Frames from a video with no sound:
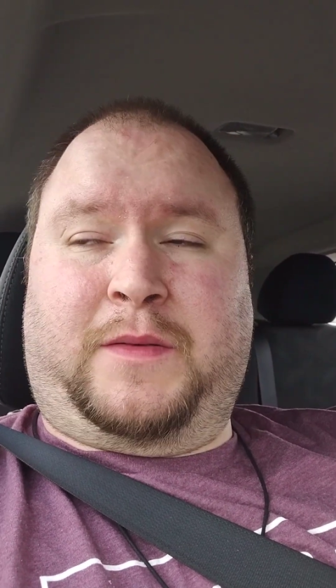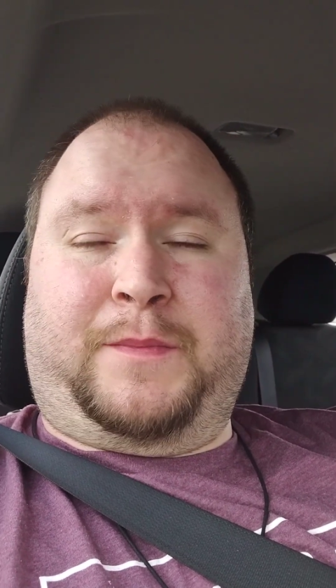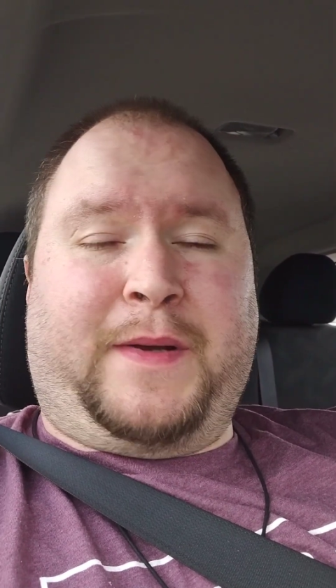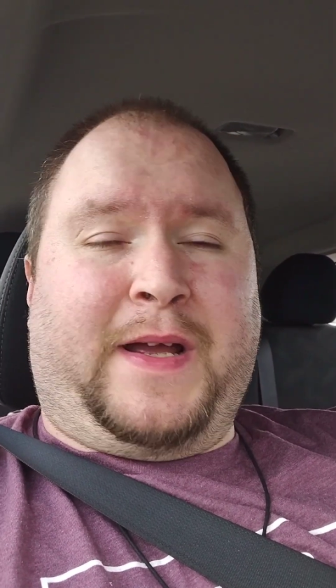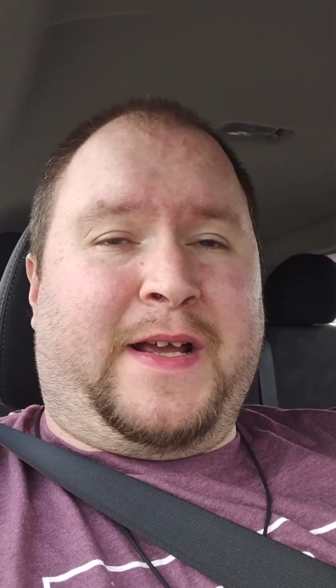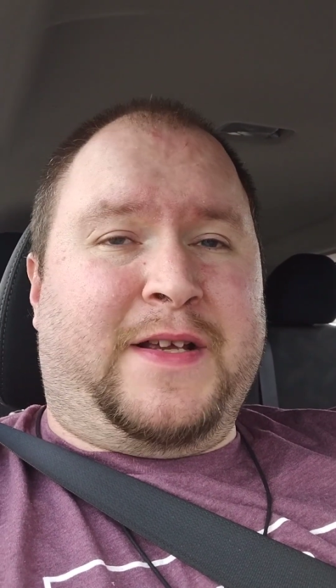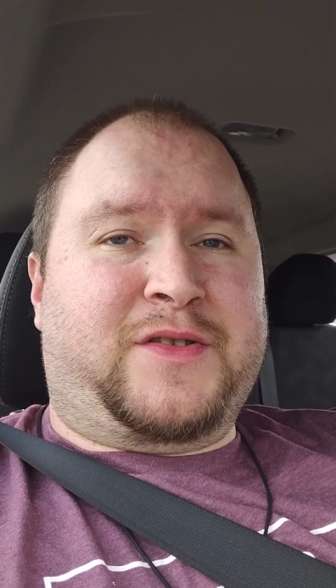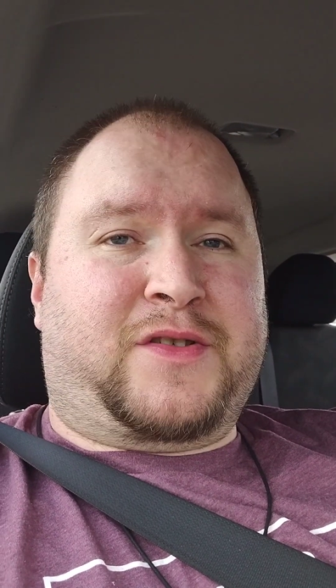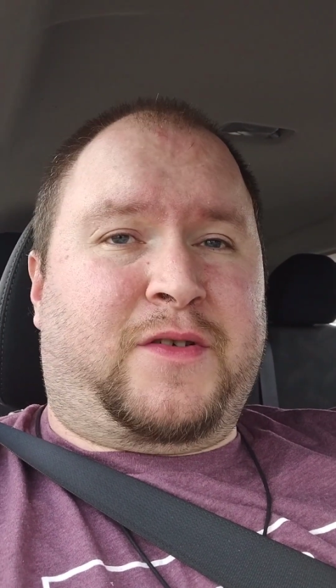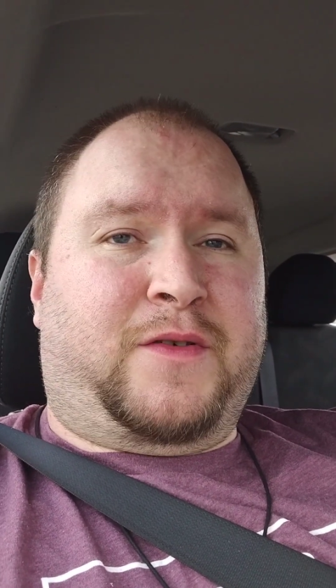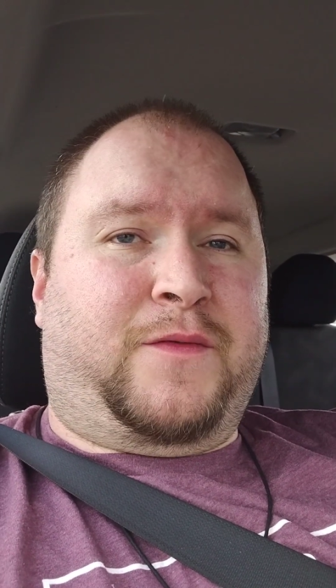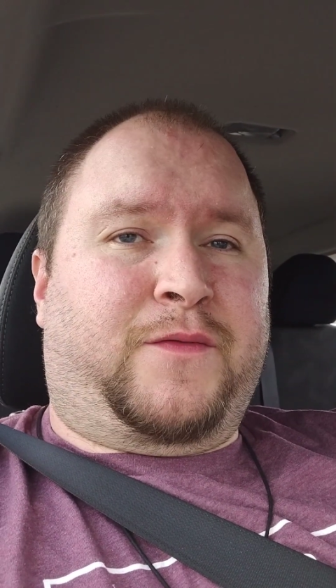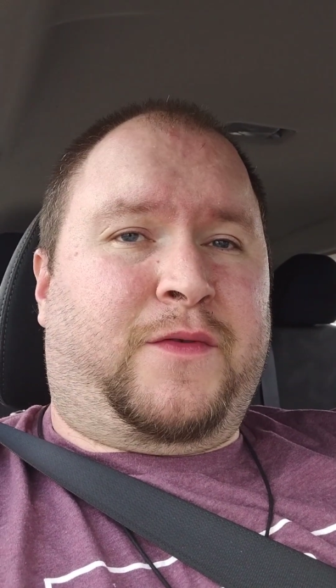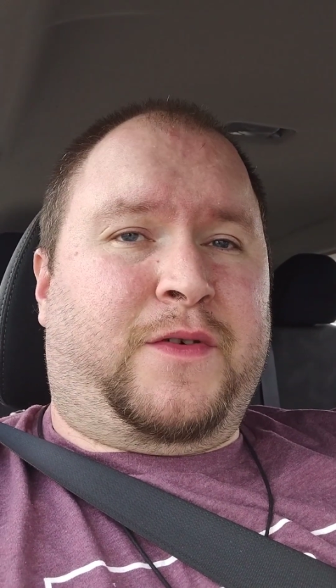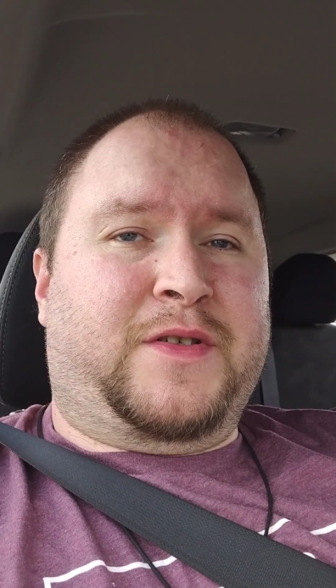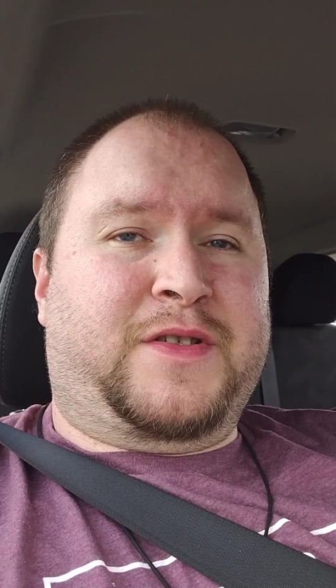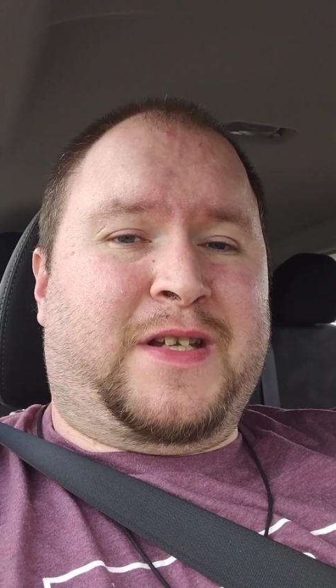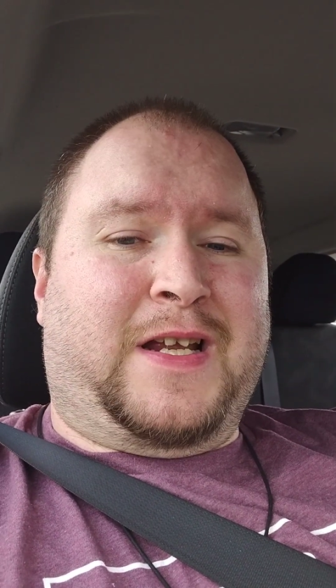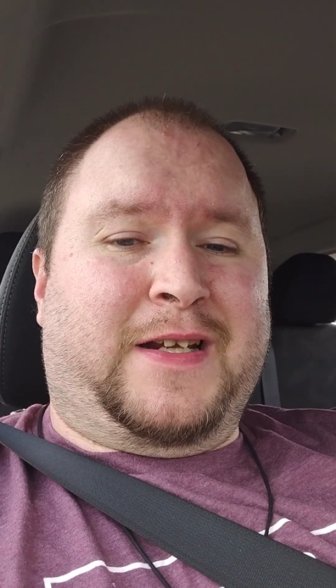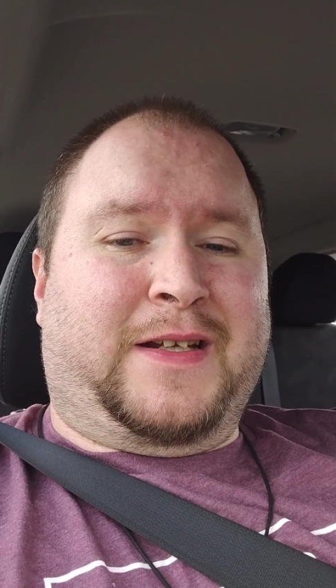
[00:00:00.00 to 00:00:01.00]
pastor for
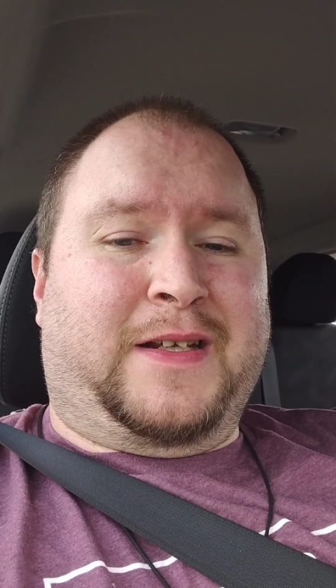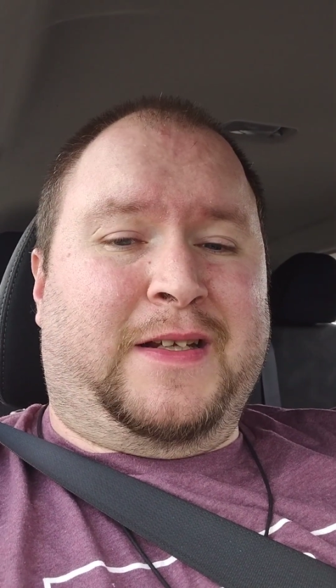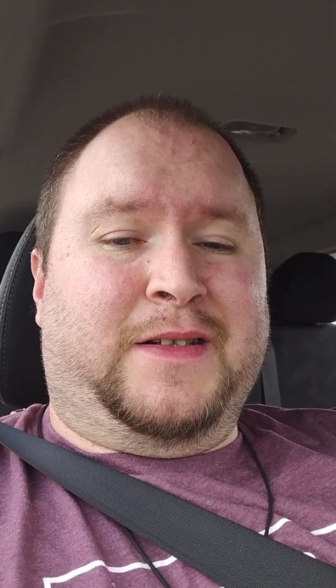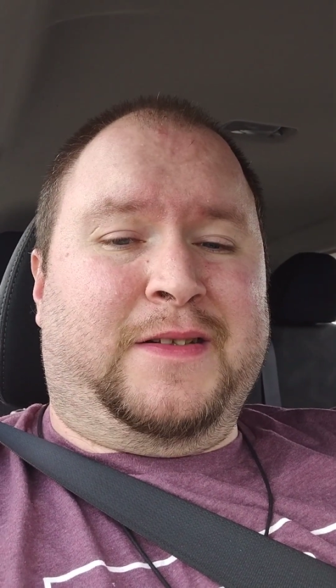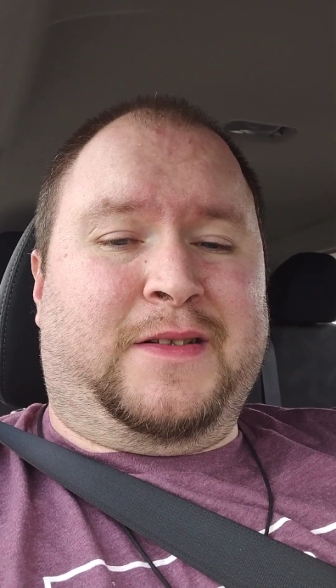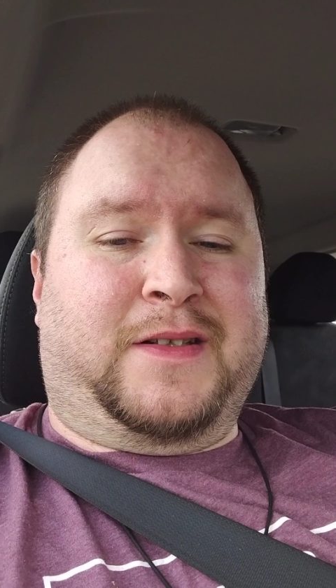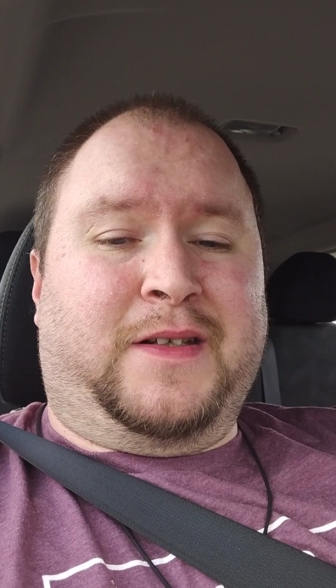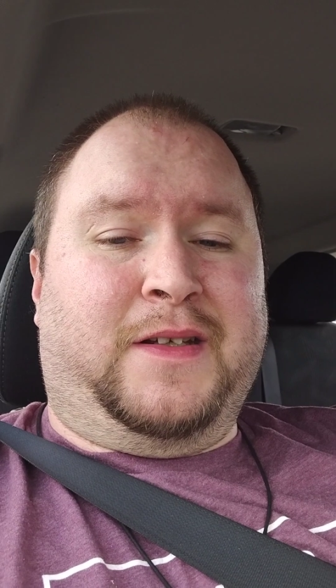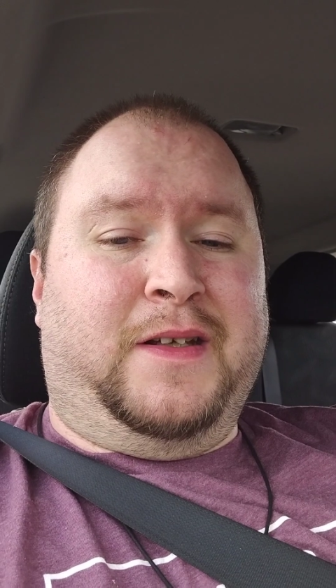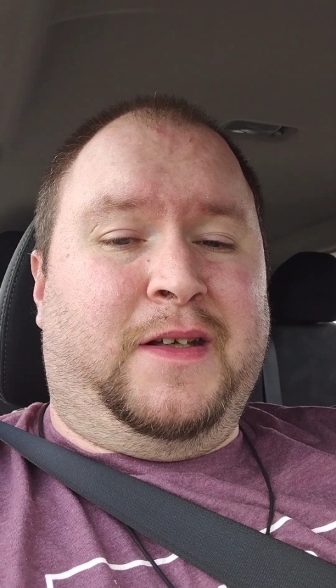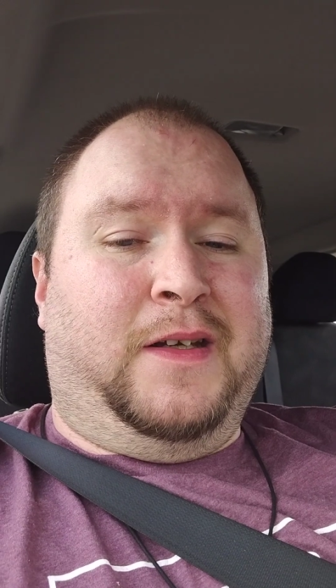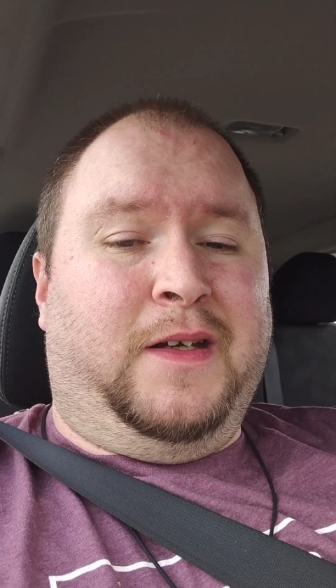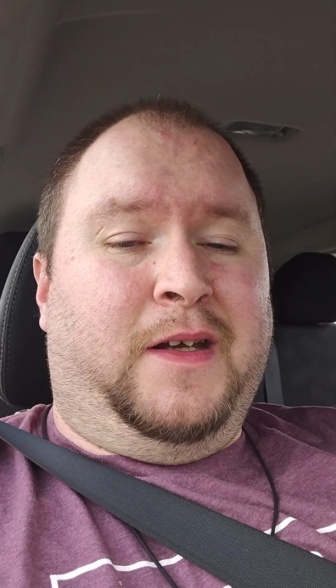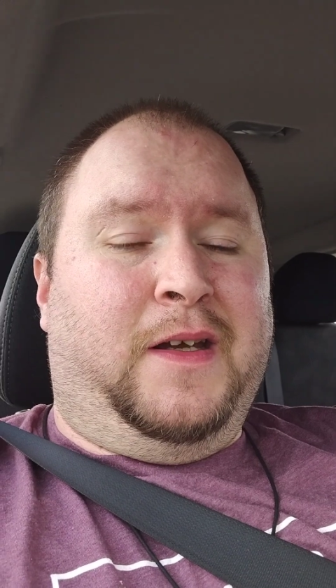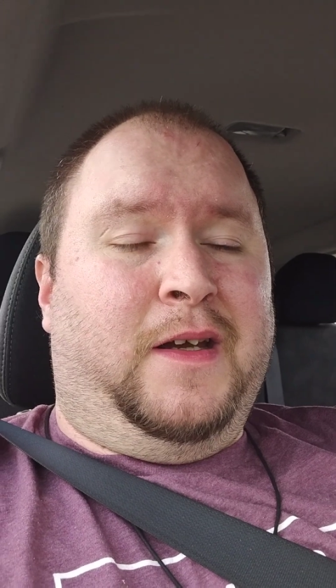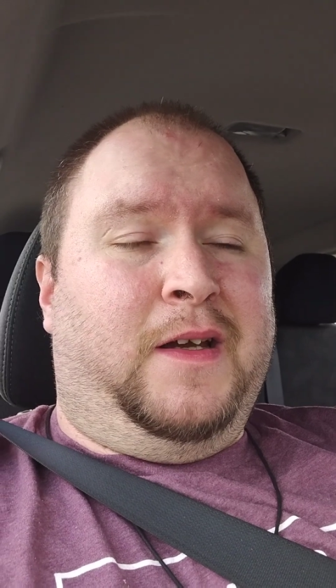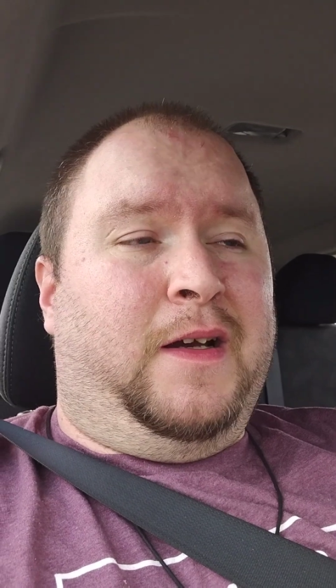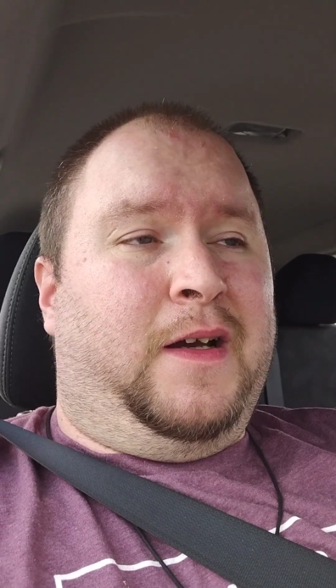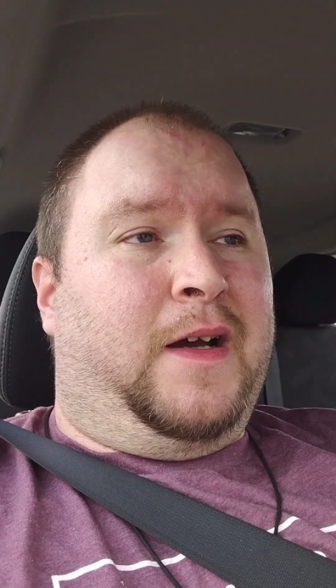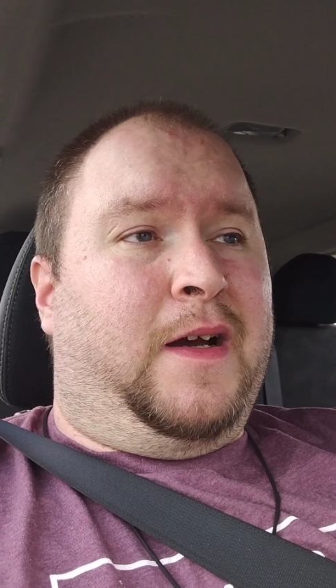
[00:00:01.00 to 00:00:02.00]
a second.
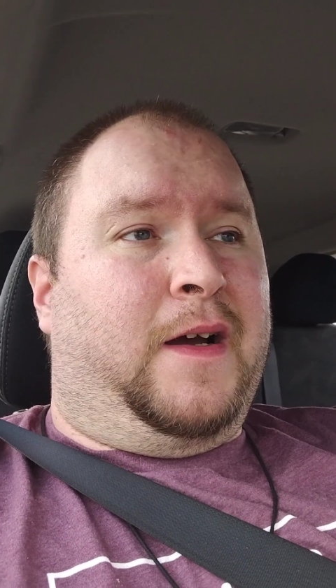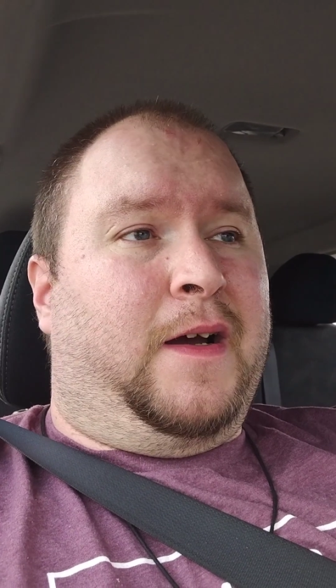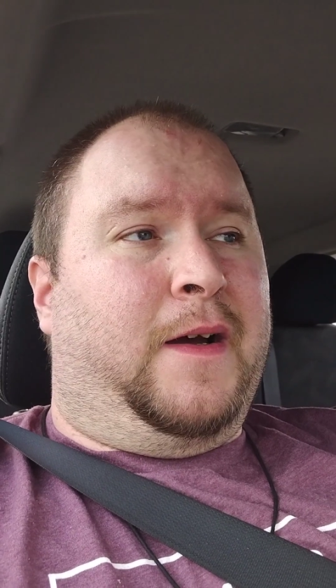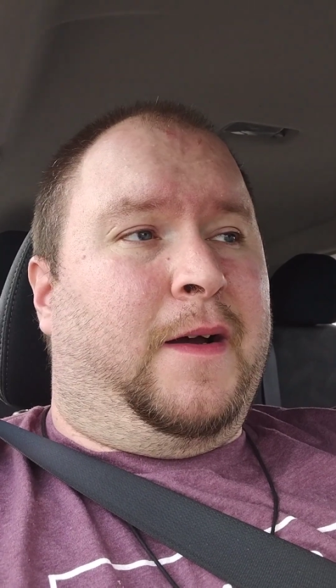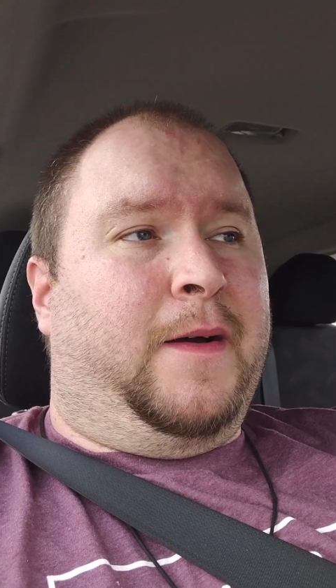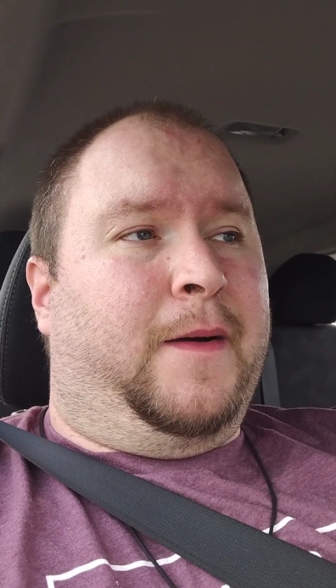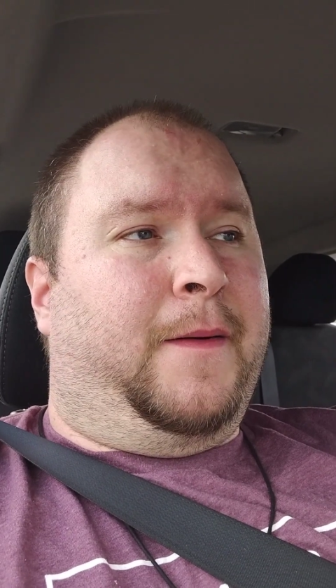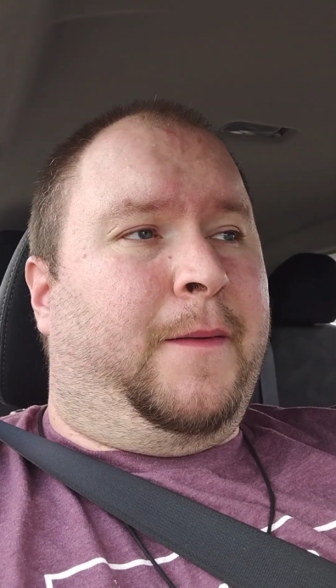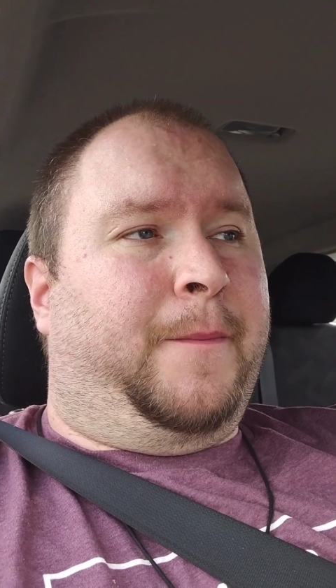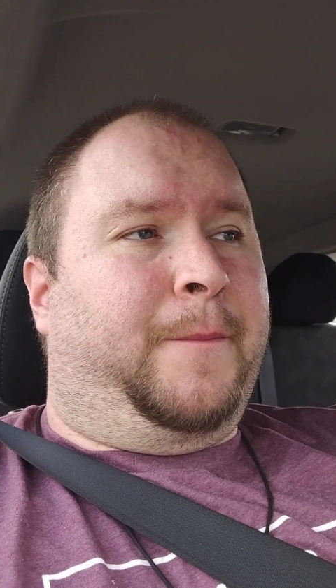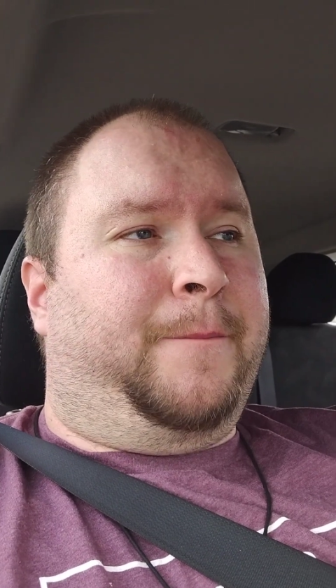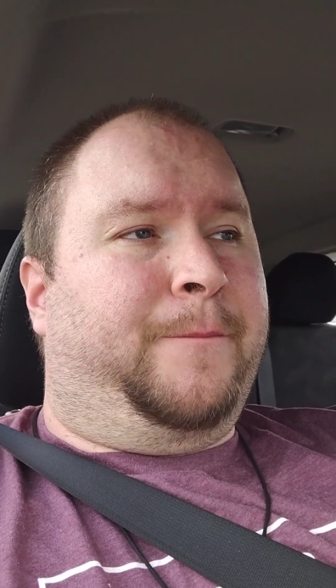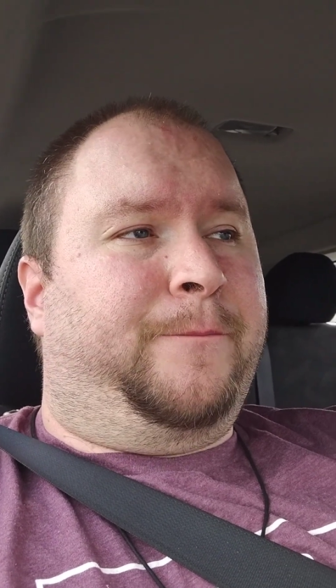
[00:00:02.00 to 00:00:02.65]
Uh,